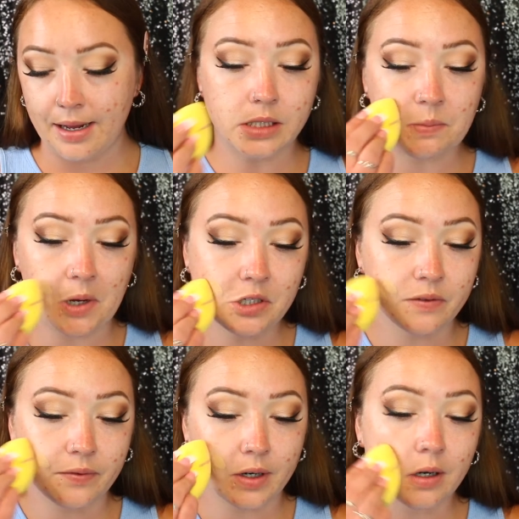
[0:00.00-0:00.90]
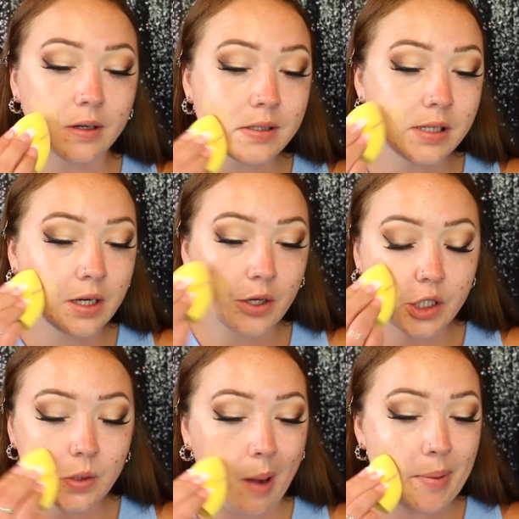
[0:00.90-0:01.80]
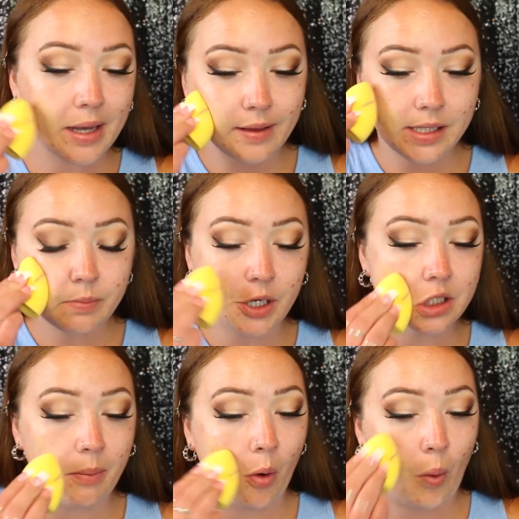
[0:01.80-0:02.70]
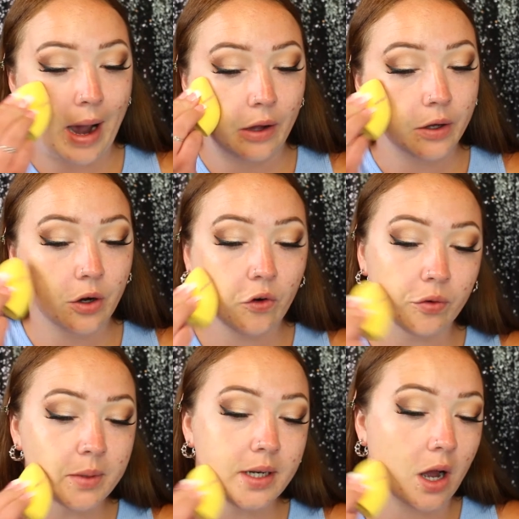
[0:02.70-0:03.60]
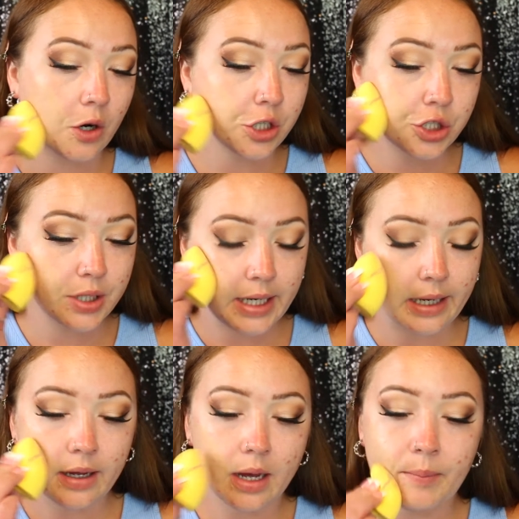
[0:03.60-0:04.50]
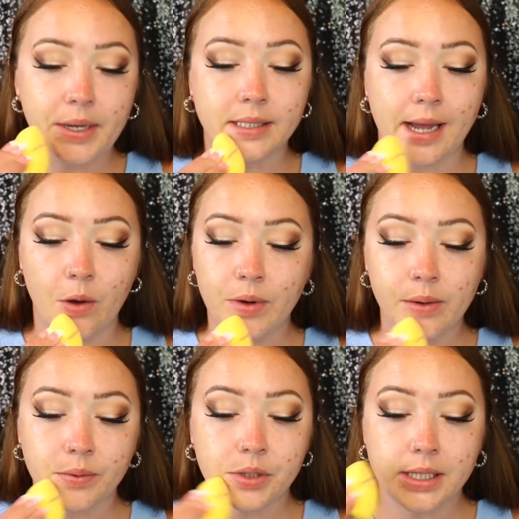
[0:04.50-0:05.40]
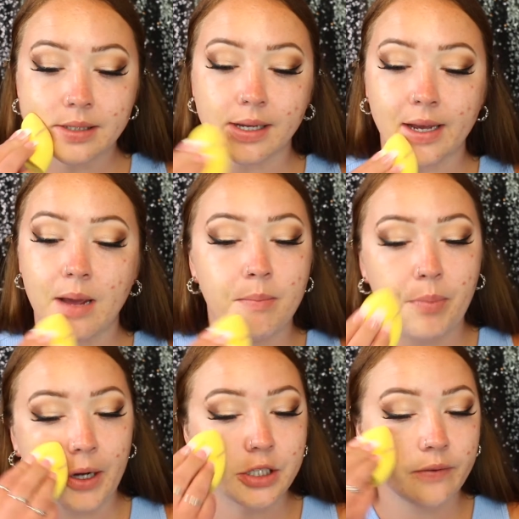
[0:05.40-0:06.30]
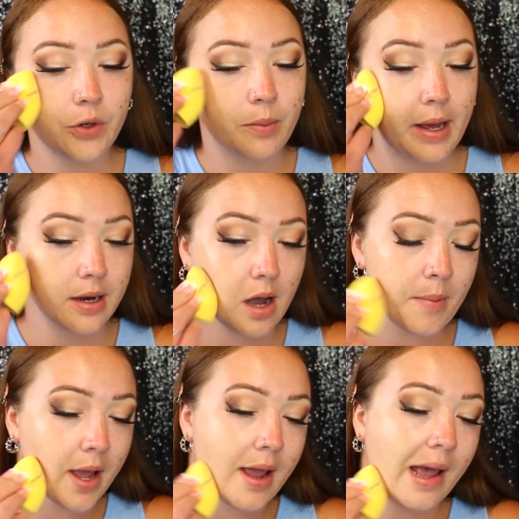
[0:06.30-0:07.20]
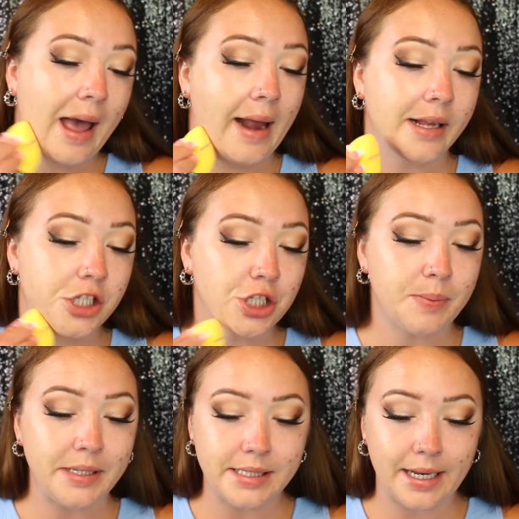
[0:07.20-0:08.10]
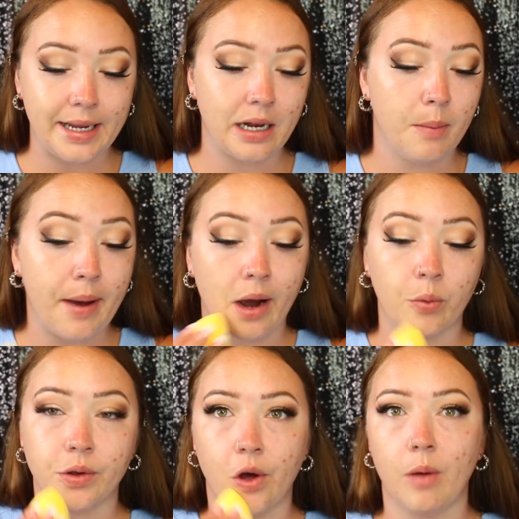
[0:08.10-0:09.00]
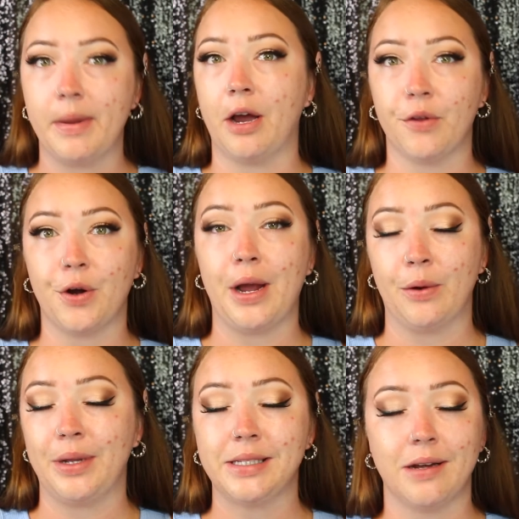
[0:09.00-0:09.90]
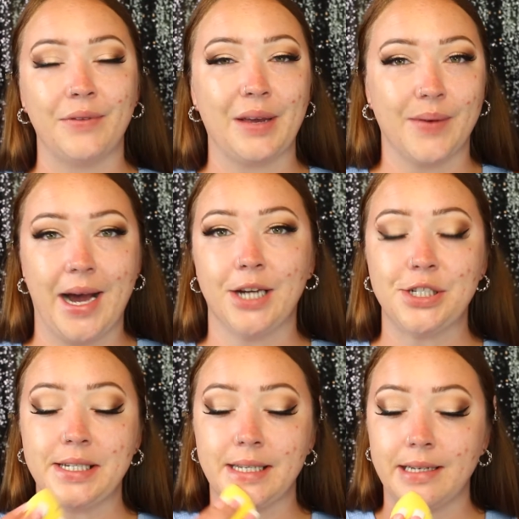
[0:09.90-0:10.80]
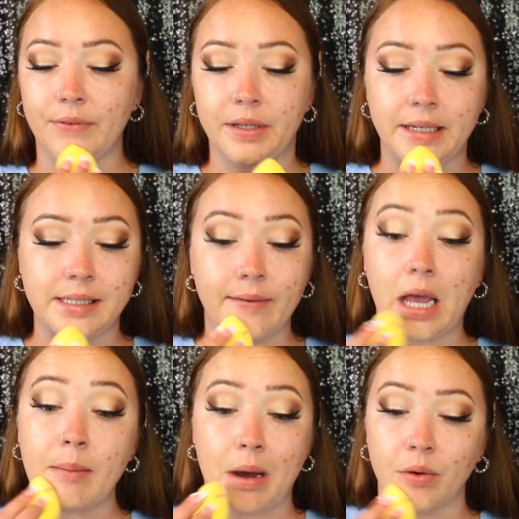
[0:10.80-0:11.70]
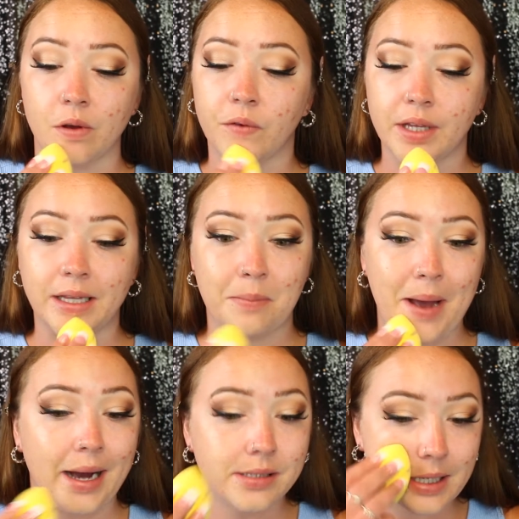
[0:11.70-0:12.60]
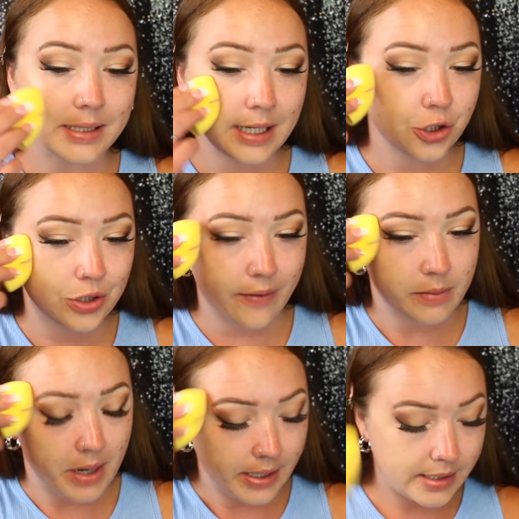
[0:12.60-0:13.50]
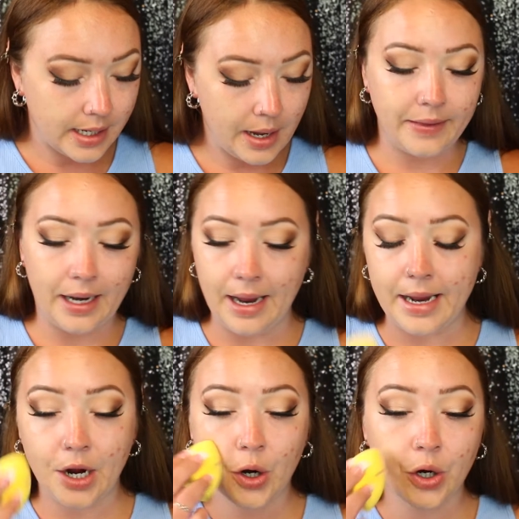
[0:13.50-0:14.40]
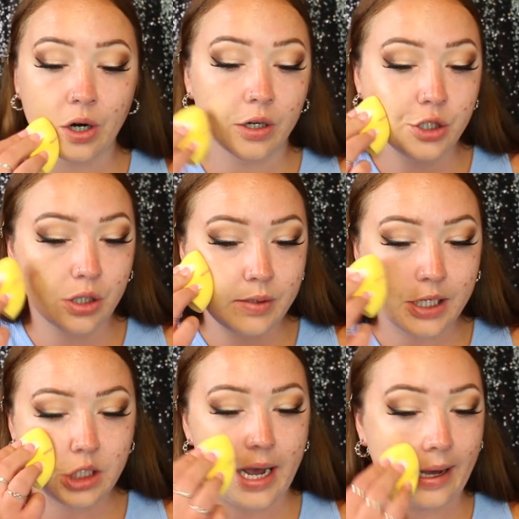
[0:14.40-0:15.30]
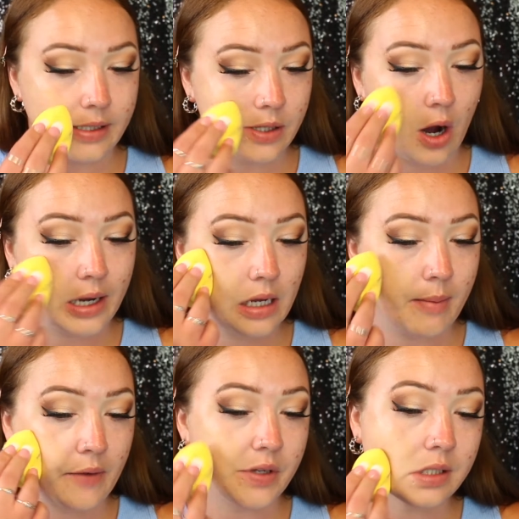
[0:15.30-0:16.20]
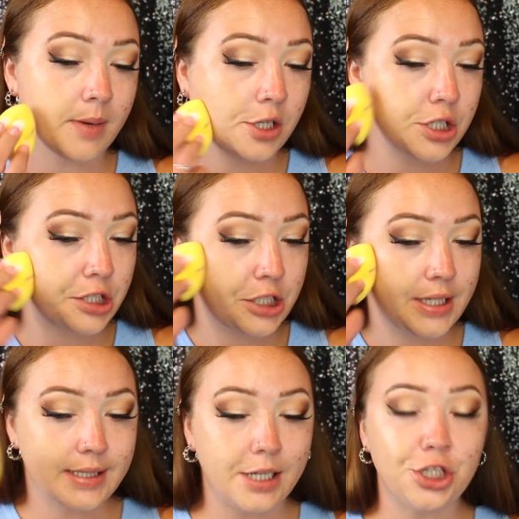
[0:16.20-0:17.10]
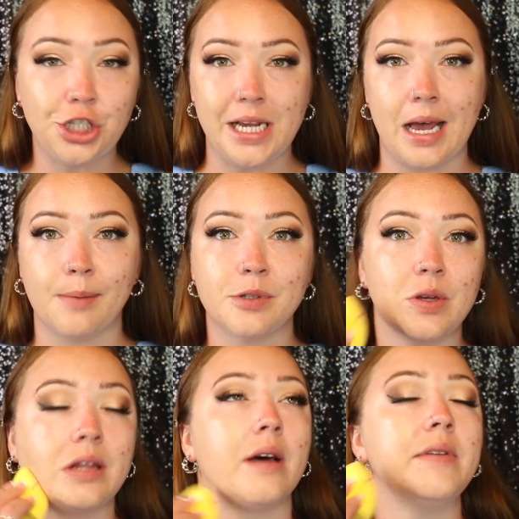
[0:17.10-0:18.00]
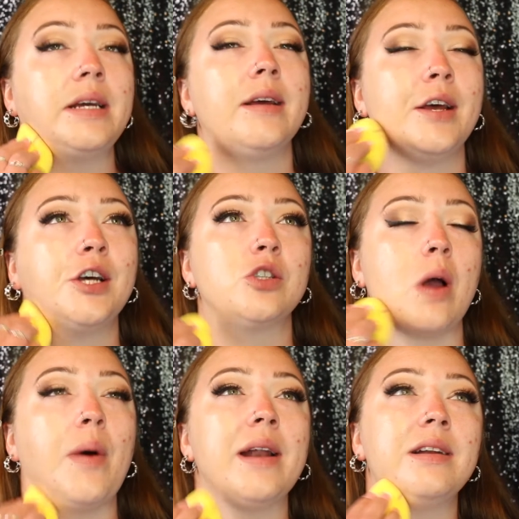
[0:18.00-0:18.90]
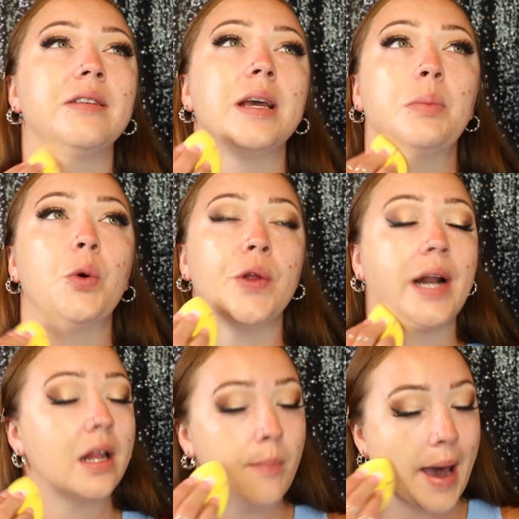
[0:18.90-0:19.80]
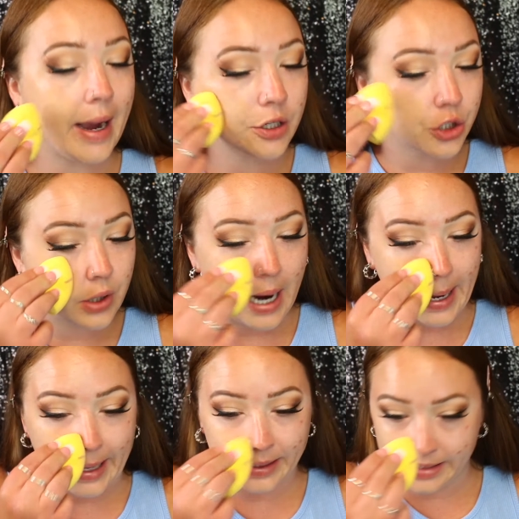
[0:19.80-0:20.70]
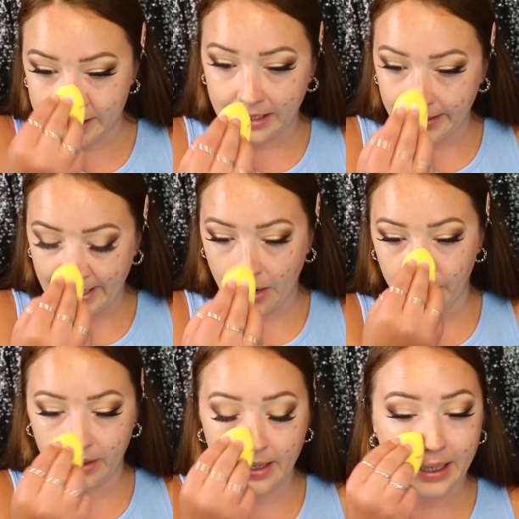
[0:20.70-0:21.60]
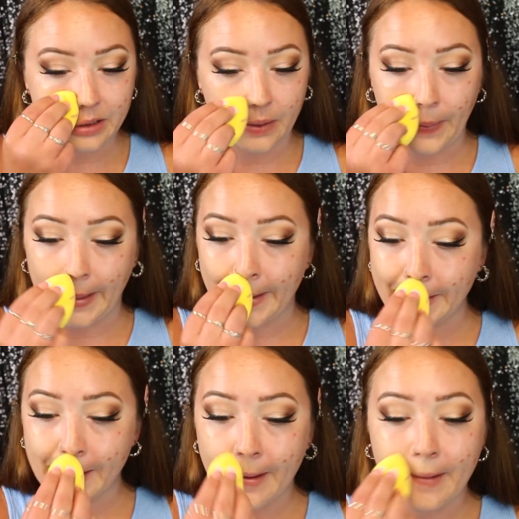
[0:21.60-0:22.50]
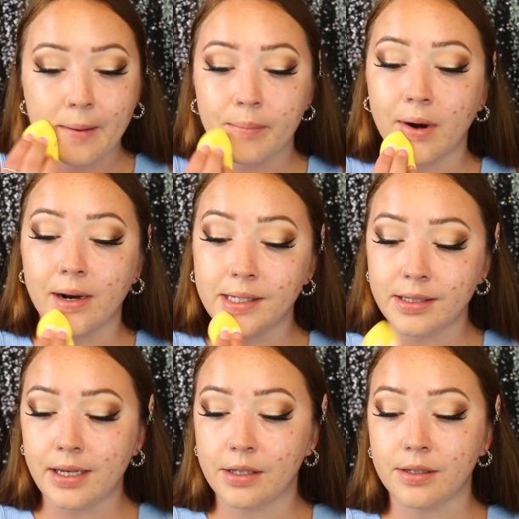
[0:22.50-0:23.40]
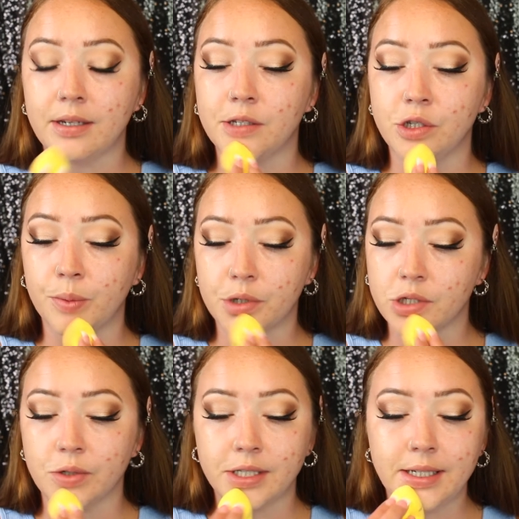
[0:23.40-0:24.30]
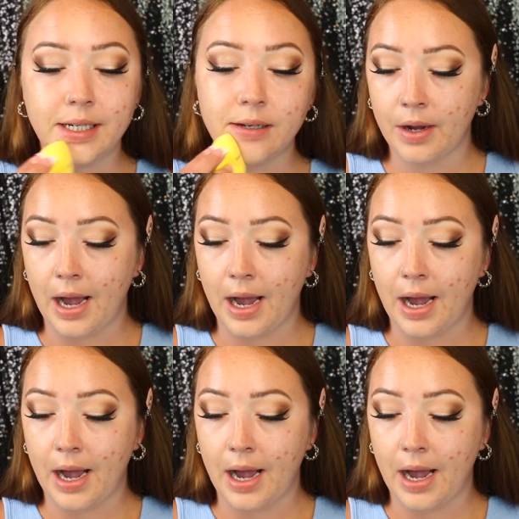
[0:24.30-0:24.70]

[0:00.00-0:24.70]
Sponge first. So I picked this sponge up a while ago from the Dollar Tree because I only released like a bunch of new makeup. And it's just been sitting in a bag with all my other Ioni stuff, like lashes and different things they came out with over like the past like 6 or 7 months. And then I heard Juicy Jazz talking about this sponge and she said she absolutely loved it. So I wanted to like pull it out of the bag and try it and see like how good it actually was. But honestly, it's like super squishy.